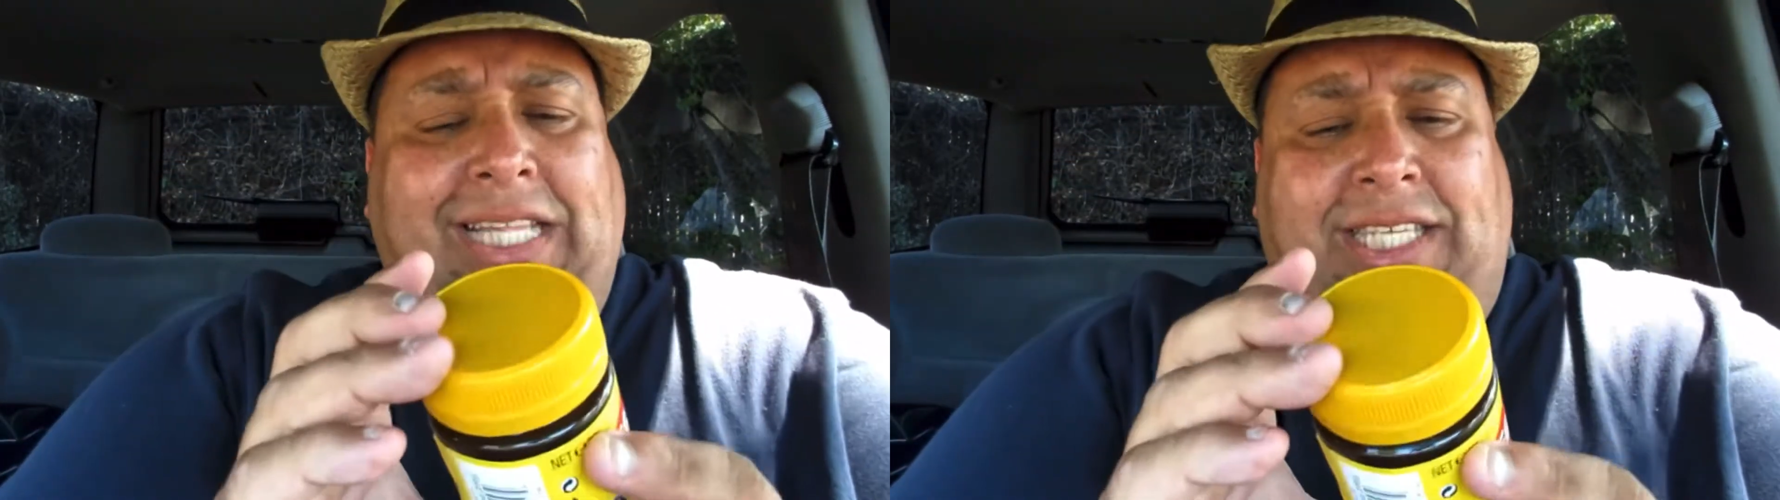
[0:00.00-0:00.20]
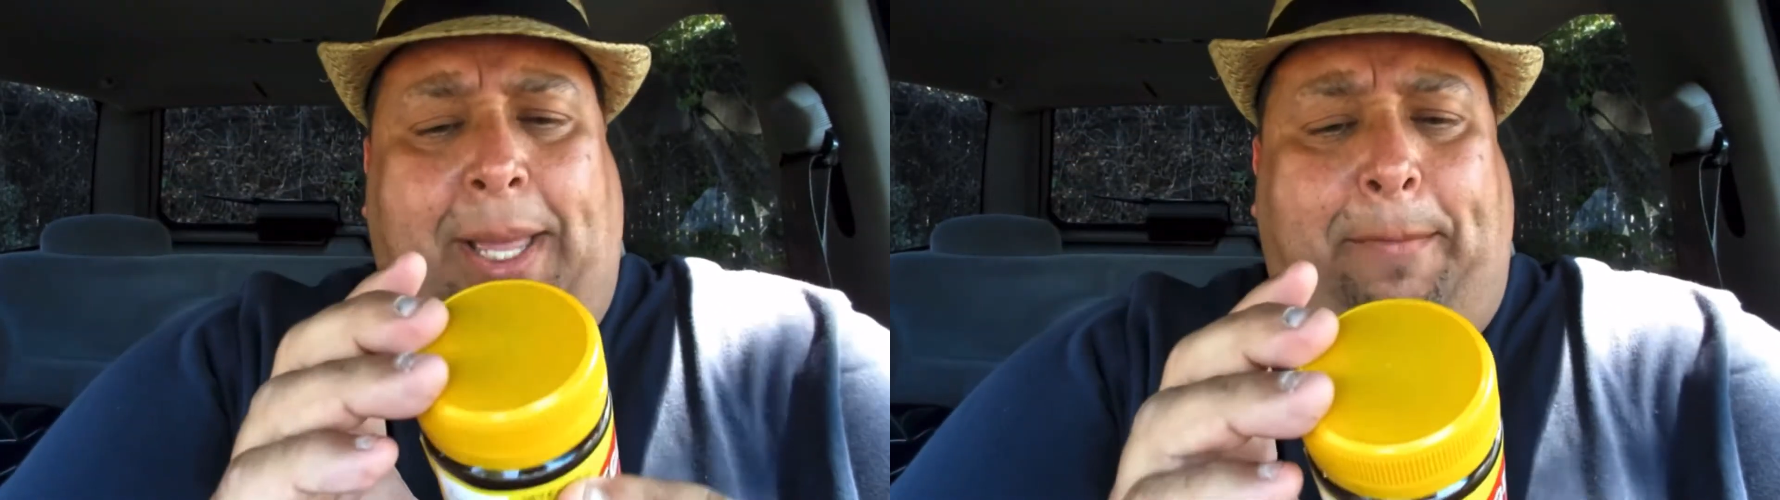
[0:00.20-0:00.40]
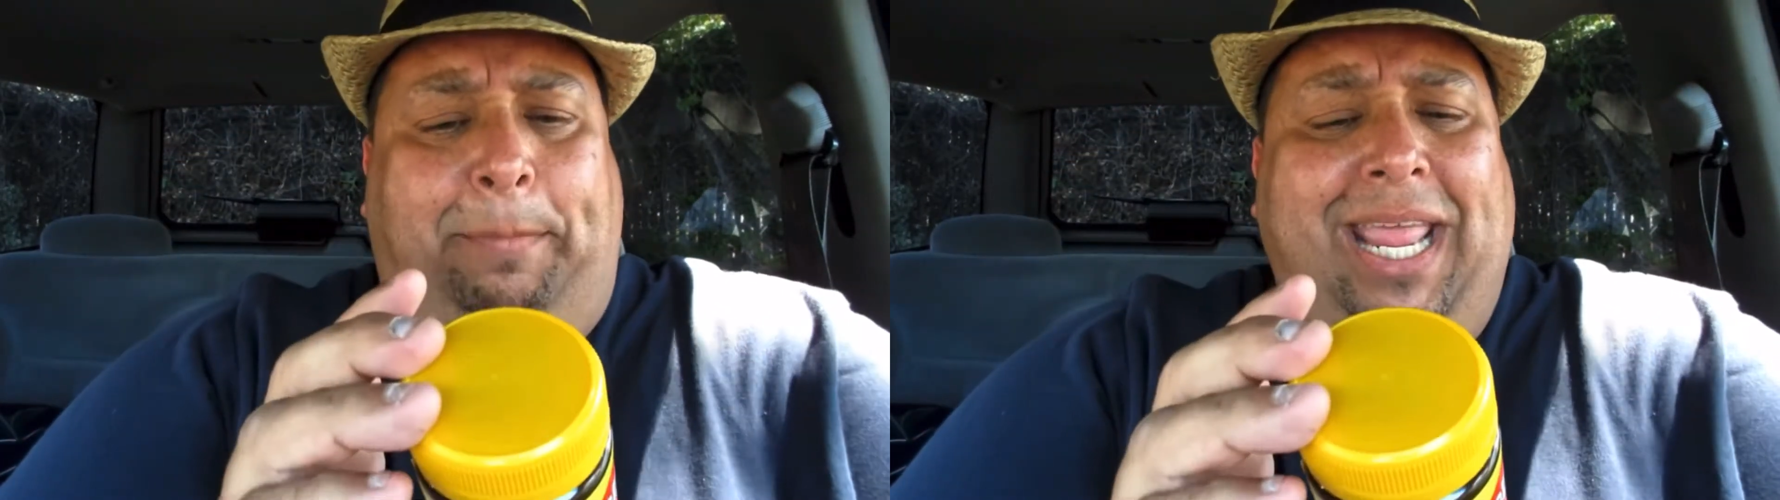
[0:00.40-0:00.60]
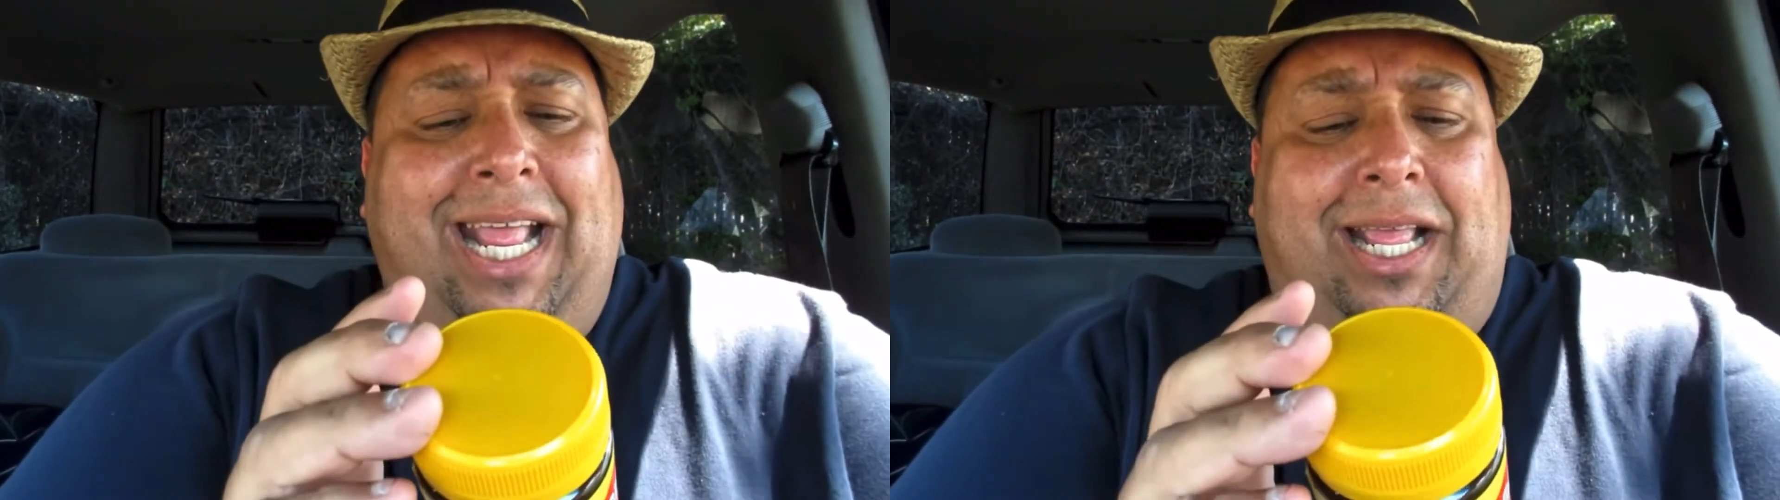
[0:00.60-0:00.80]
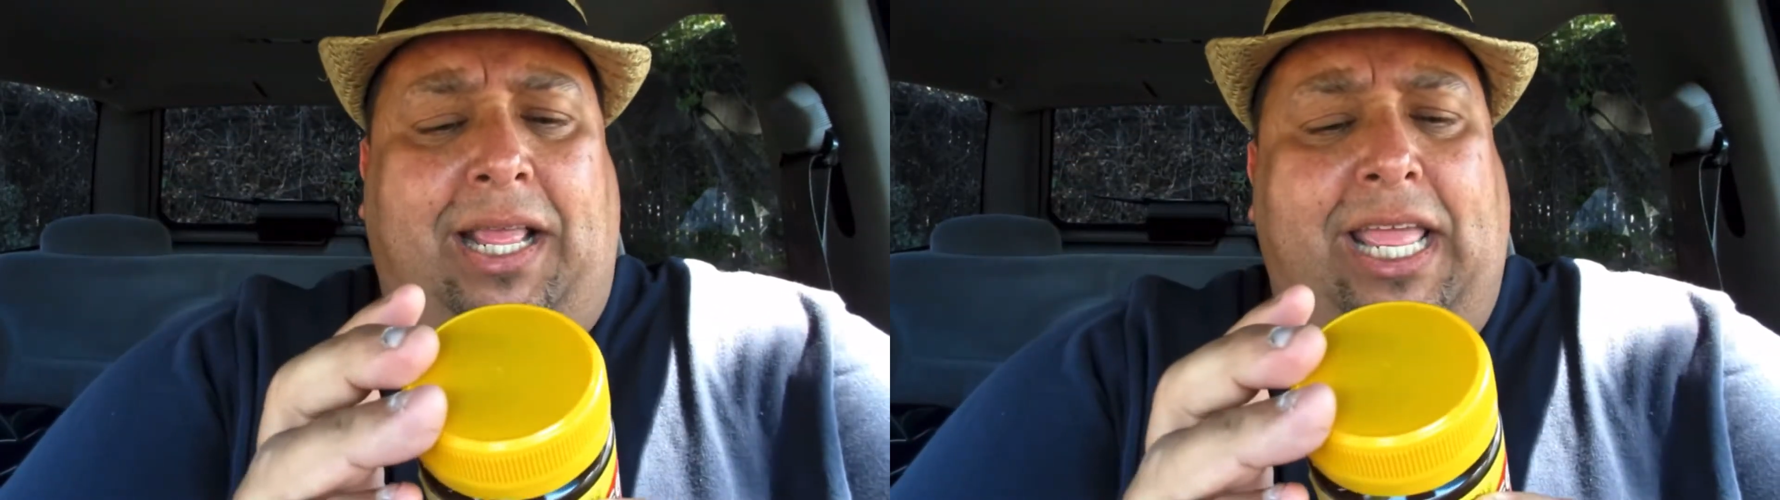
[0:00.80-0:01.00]
It's a
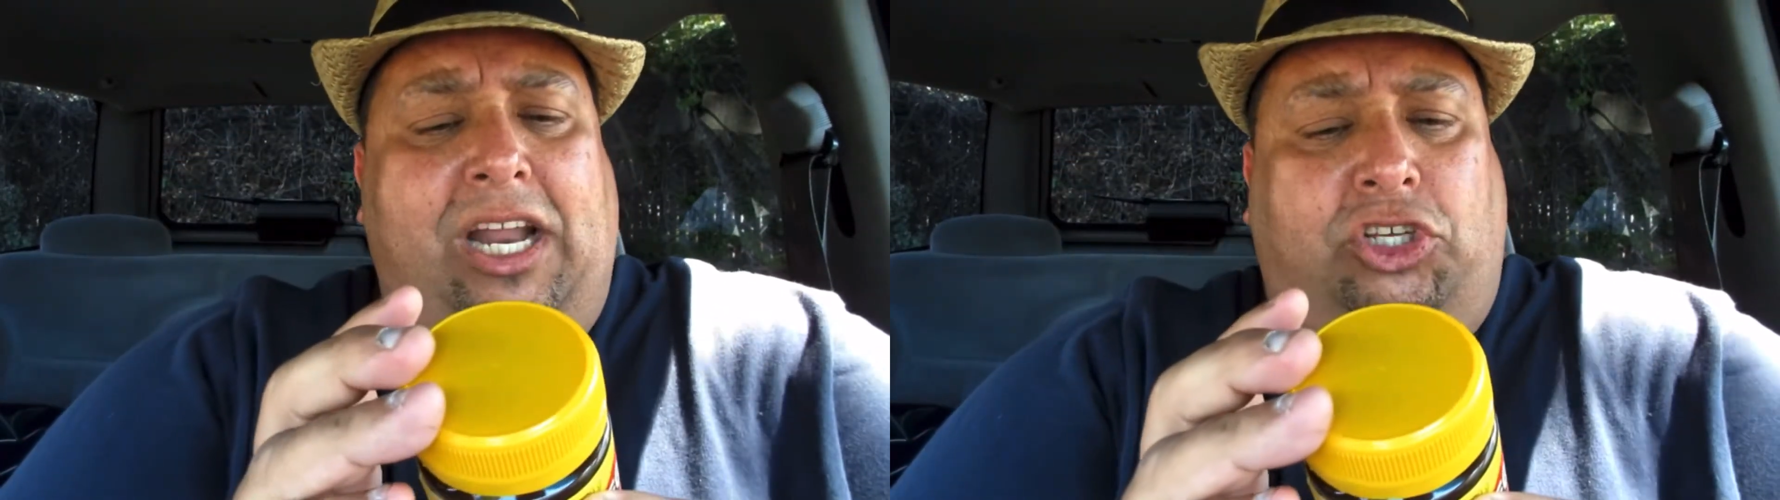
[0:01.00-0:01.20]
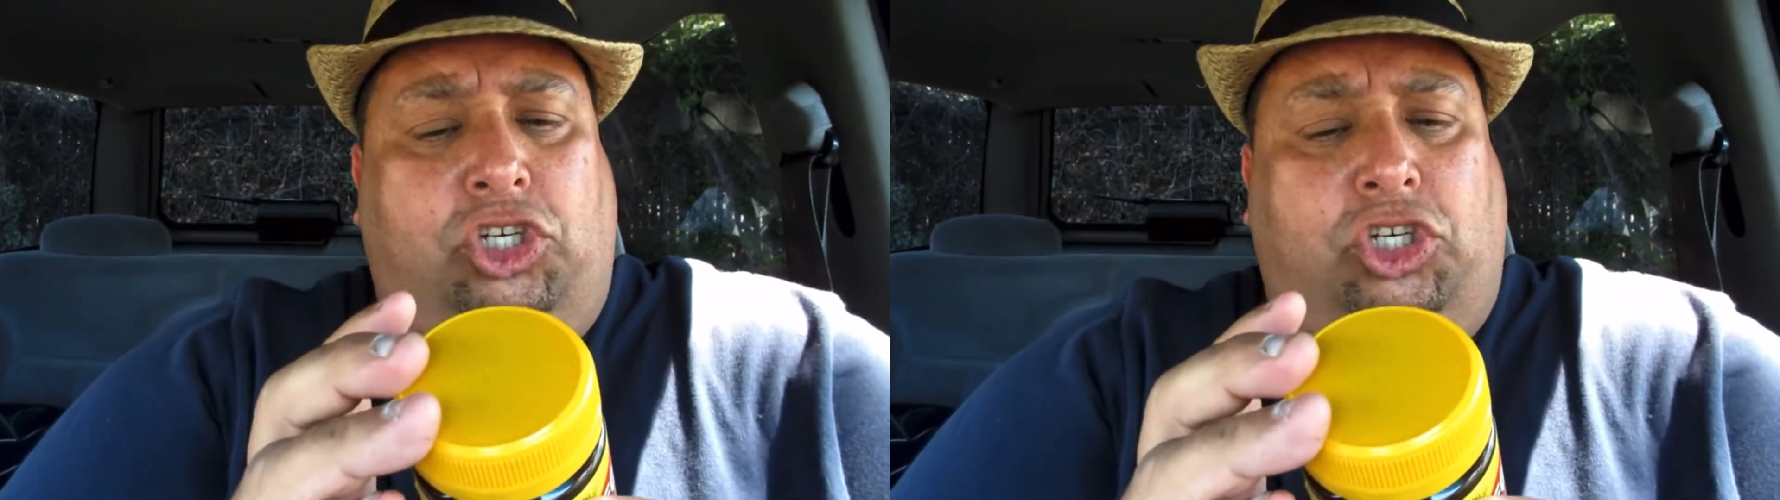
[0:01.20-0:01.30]
big in